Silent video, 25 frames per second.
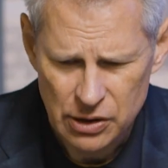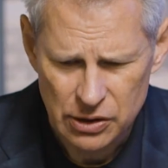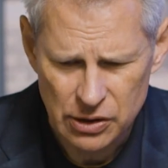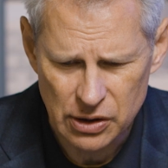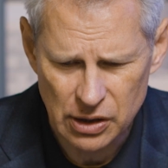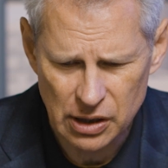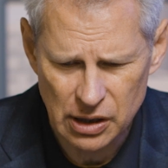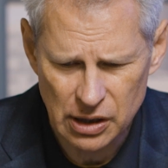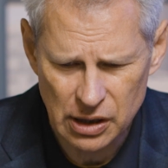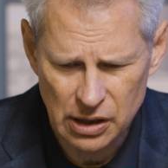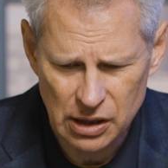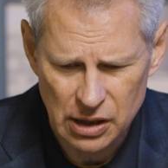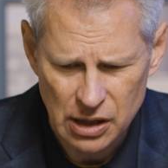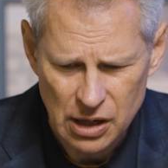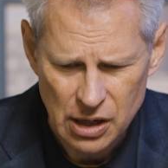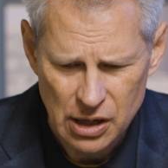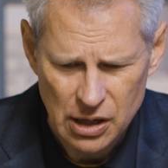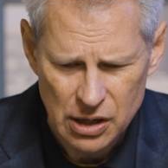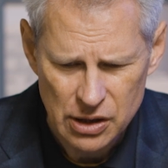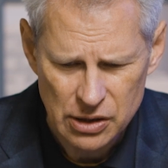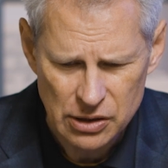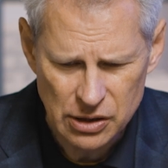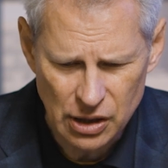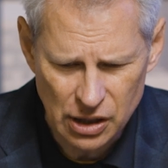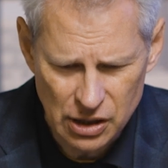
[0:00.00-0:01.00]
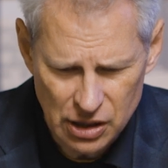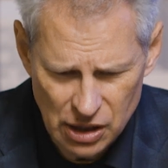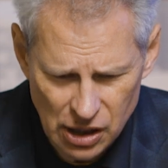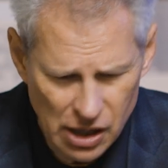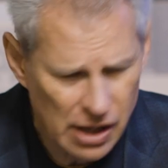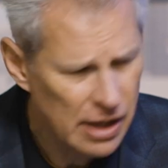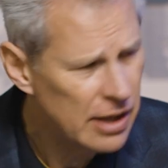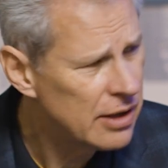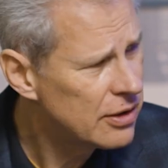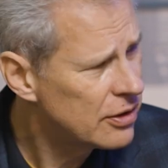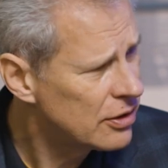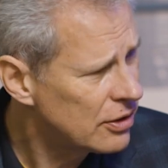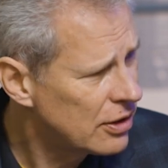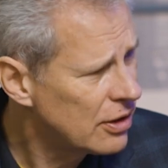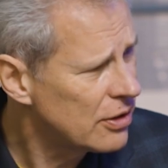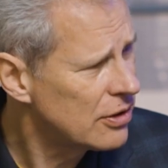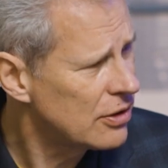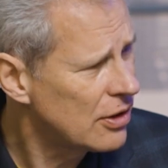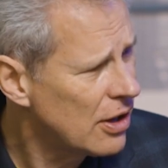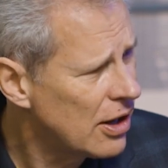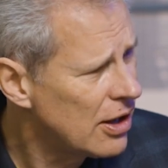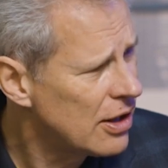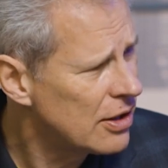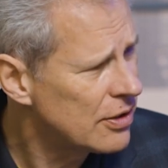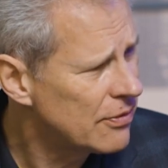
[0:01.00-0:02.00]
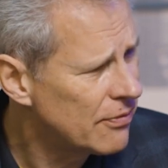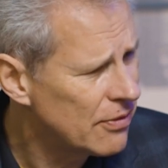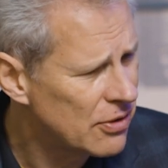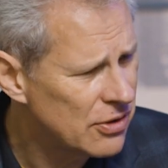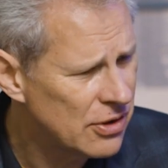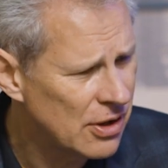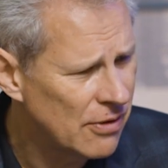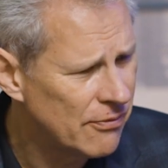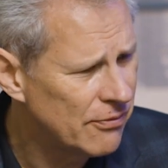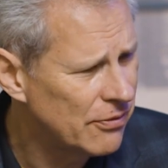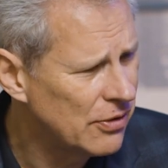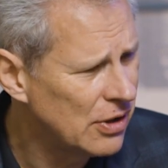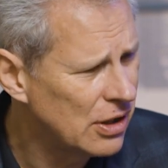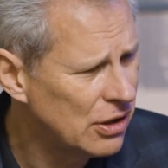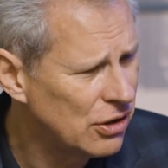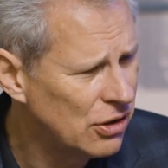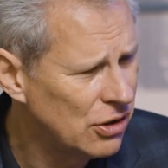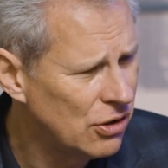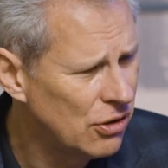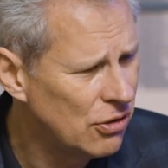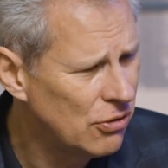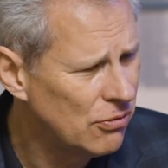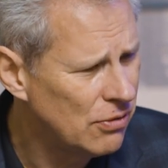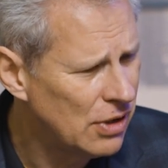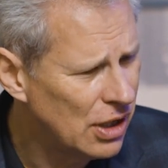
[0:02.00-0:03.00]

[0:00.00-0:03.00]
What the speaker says: the client's desires for something new?